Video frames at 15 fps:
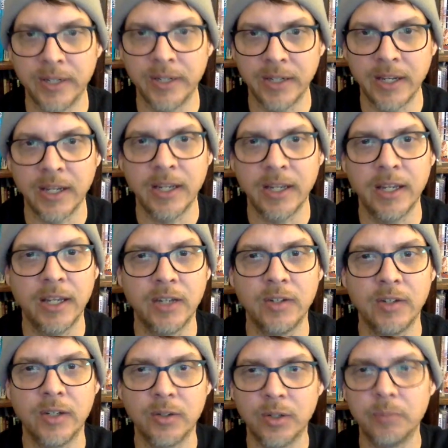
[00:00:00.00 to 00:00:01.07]
and
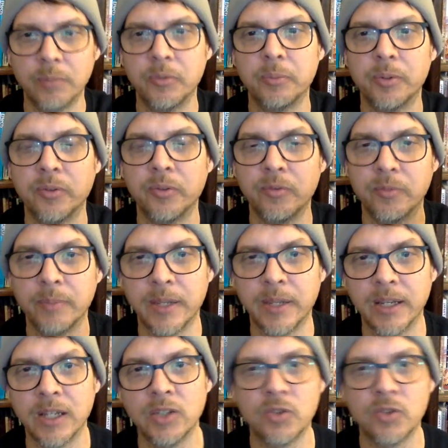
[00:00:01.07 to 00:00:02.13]
here comes a person from that
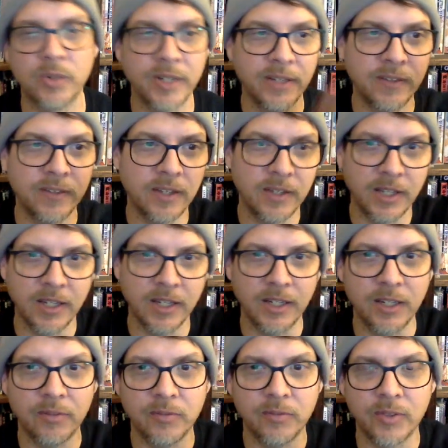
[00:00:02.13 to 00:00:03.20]
country, and then they
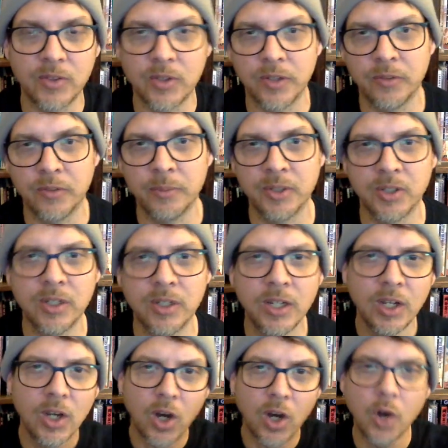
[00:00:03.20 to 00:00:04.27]
give the transmission,
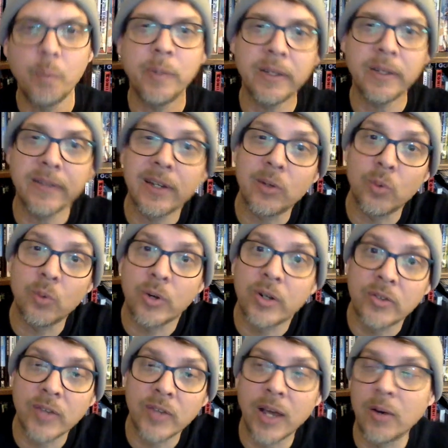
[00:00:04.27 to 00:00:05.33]
hoping that it
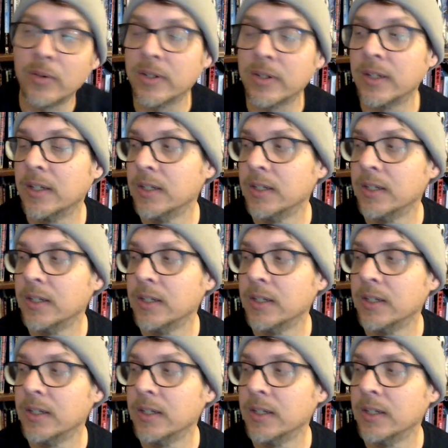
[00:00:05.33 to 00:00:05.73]
works out.